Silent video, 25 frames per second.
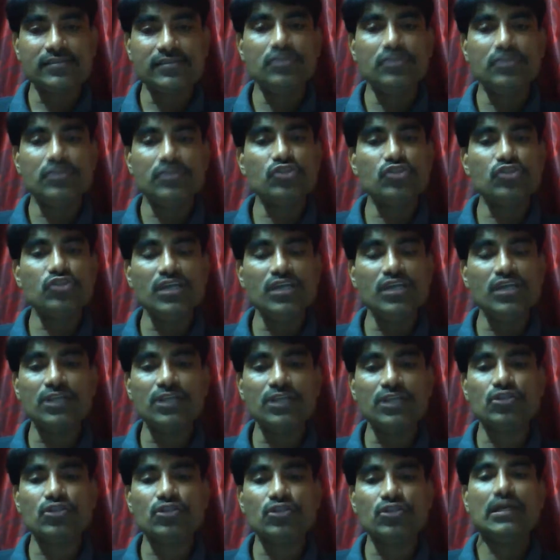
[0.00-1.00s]

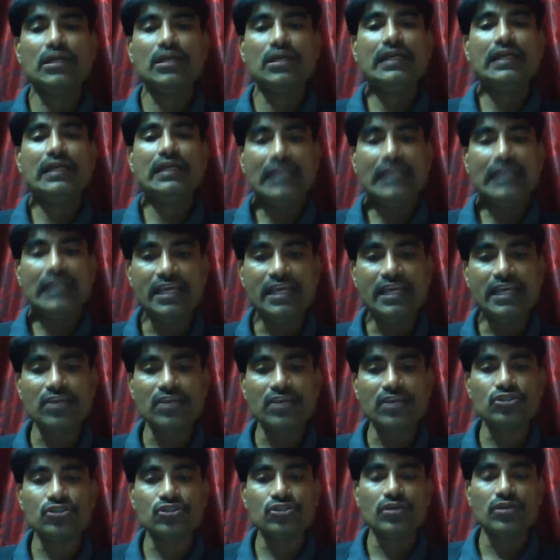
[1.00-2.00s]
CH,
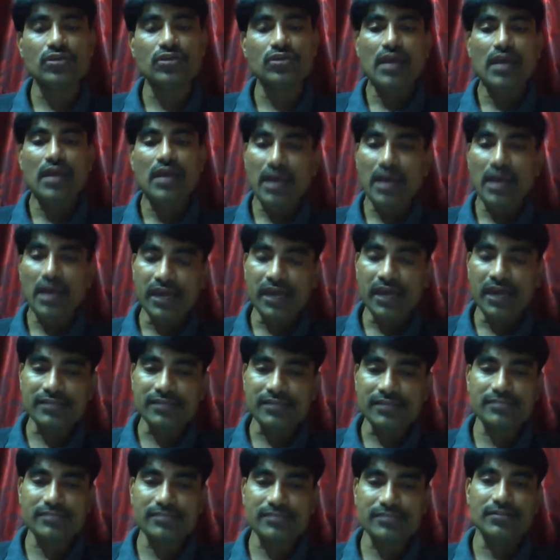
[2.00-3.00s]
TH,
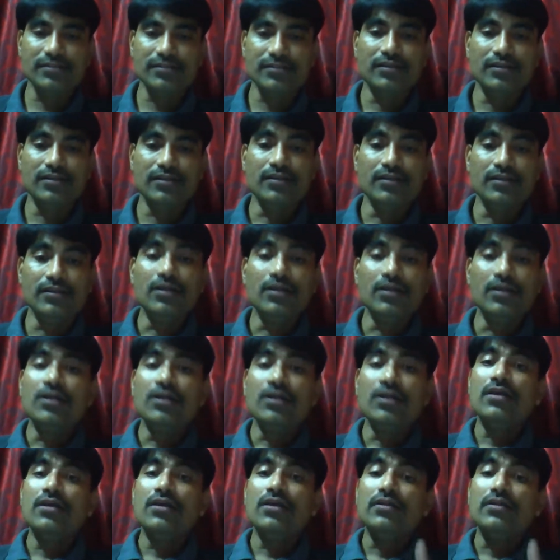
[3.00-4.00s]
X,
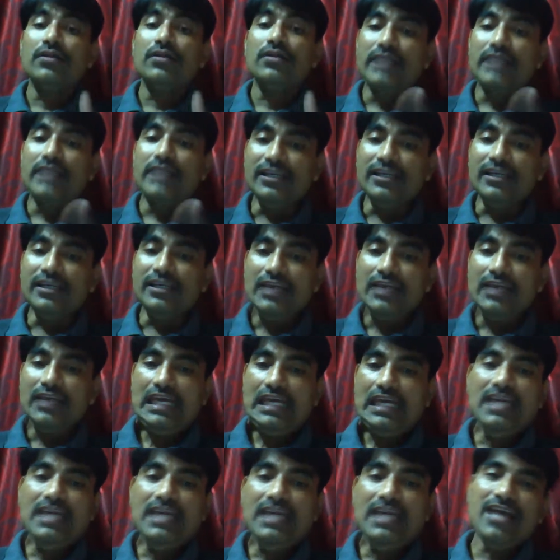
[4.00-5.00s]
then
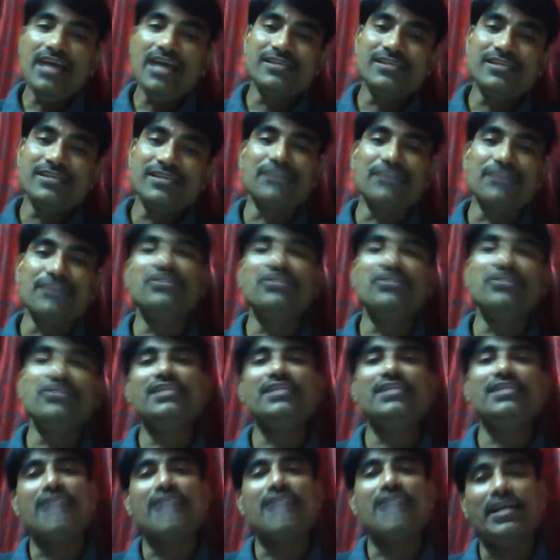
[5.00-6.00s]
ES suffix is
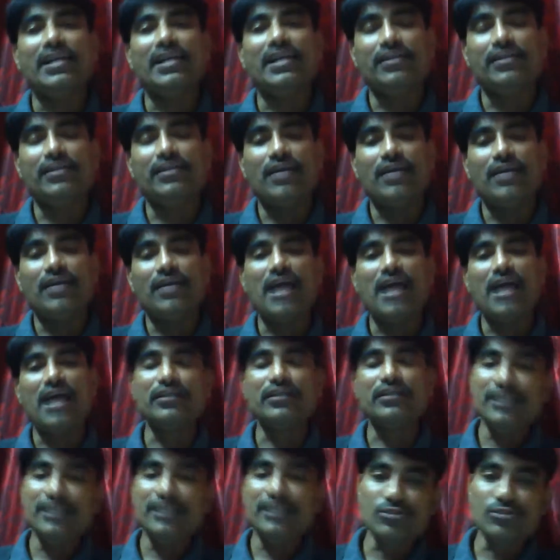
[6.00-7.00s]
added, and
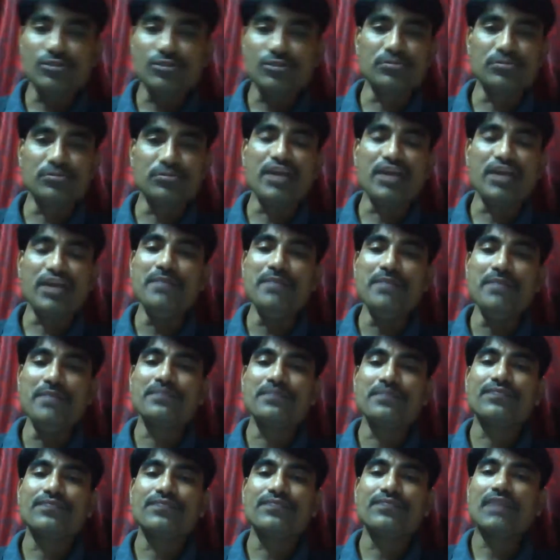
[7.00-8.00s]
rest of the time
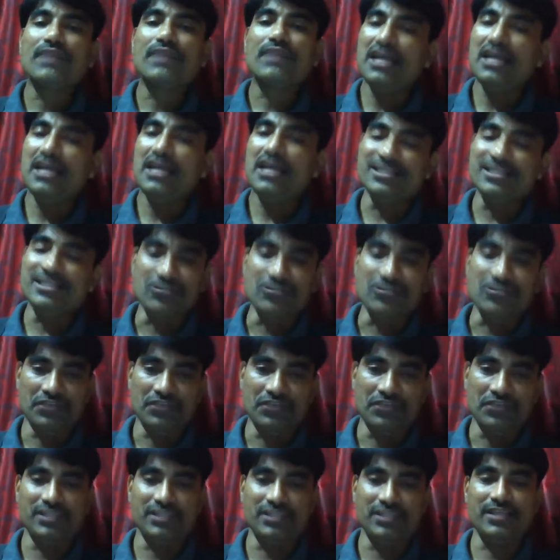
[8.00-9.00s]
S
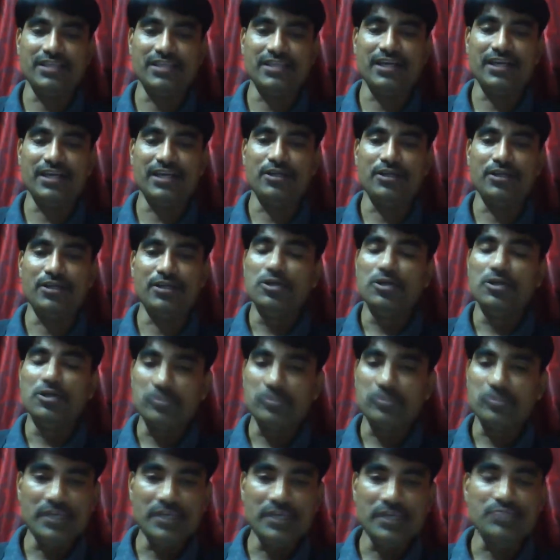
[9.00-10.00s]
suffix is added. So
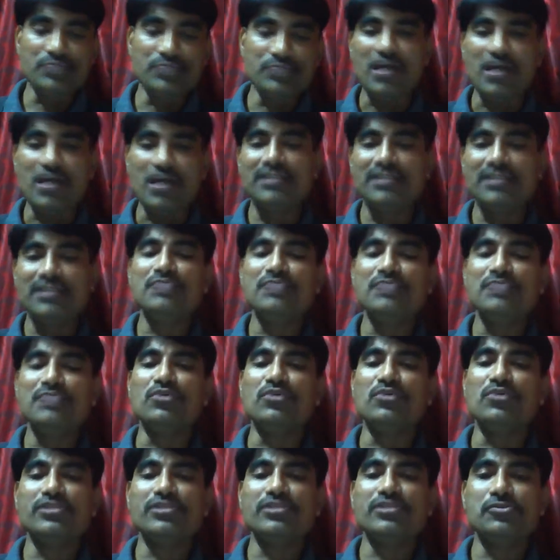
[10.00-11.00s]
please mark these
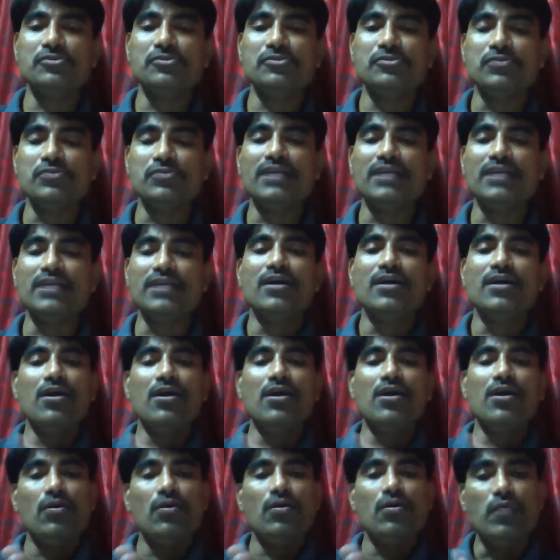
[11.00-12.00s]
words also, that
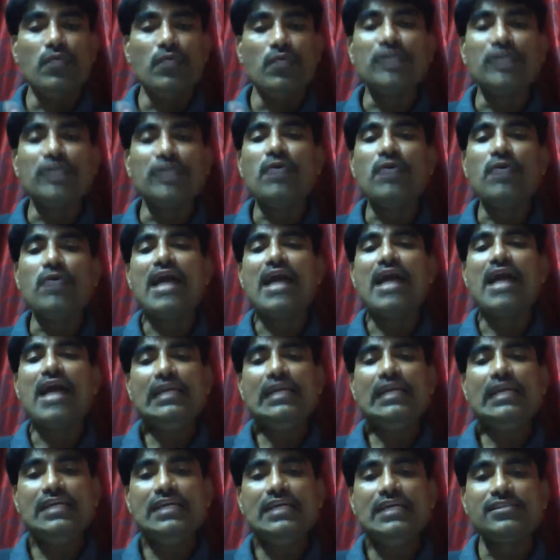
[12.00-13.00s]
when to add
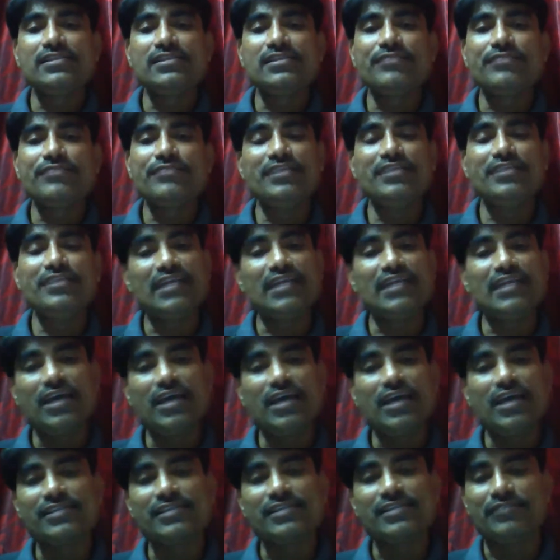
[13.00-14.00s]
ES suffix and
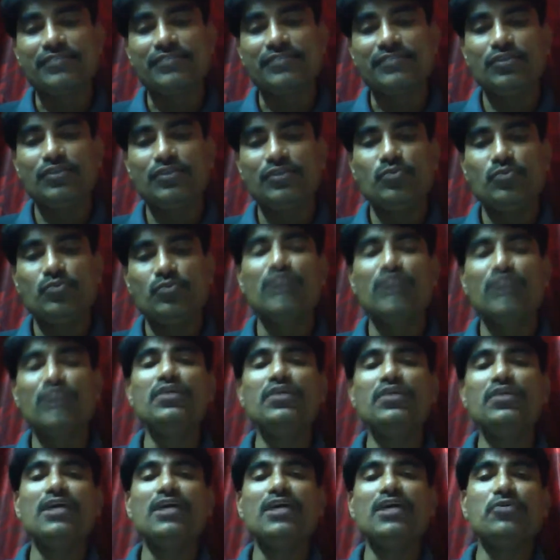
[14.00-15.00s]
S suffix when we
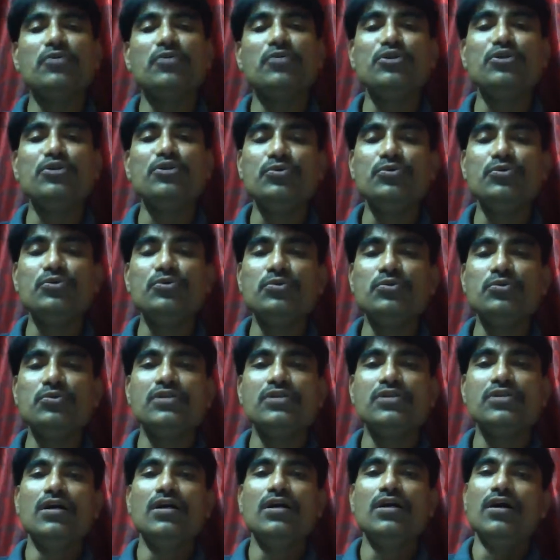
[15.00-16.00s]
are going to use
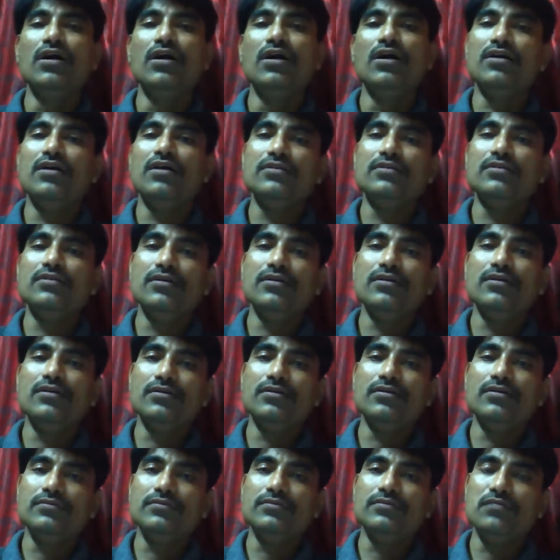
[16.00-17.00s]

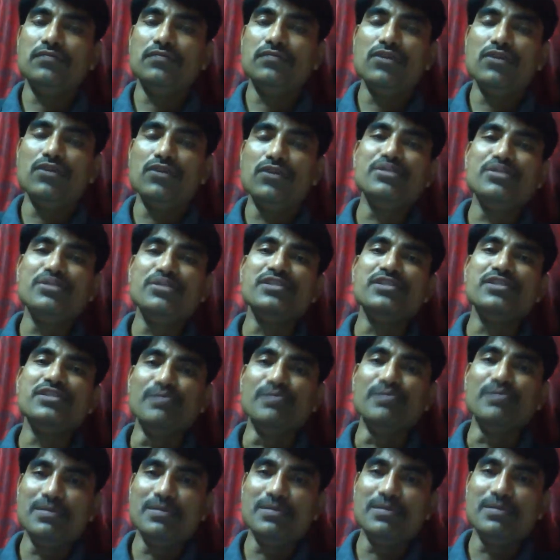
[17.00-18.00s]
the verbs in
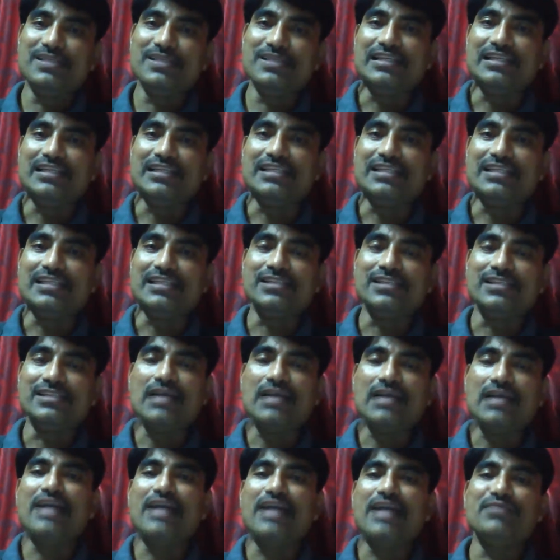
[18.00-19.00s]
simple present tense,
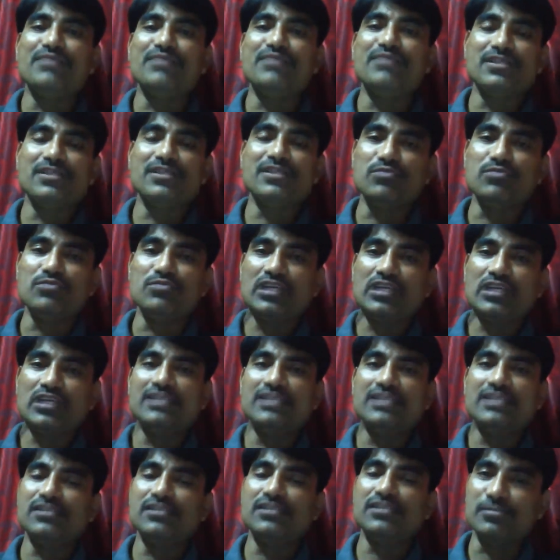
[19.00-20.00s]
and if the subject is
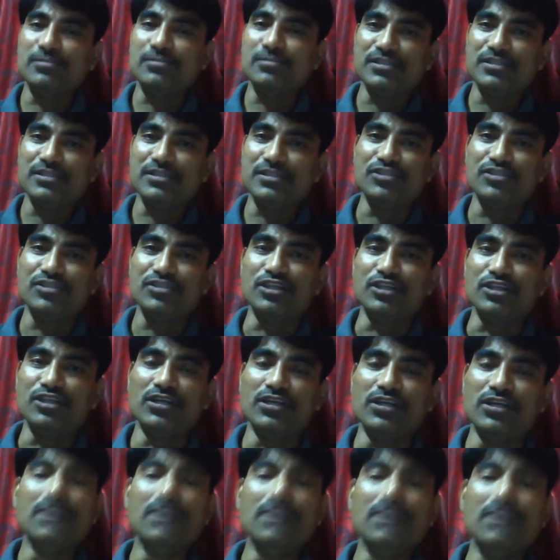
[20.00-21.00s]
third person
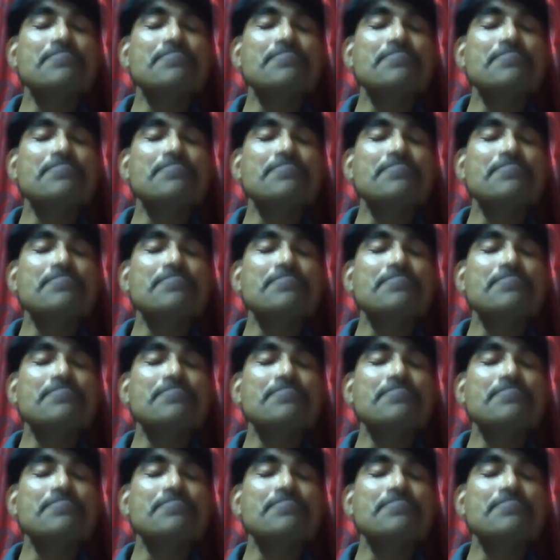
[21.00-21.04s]
singular,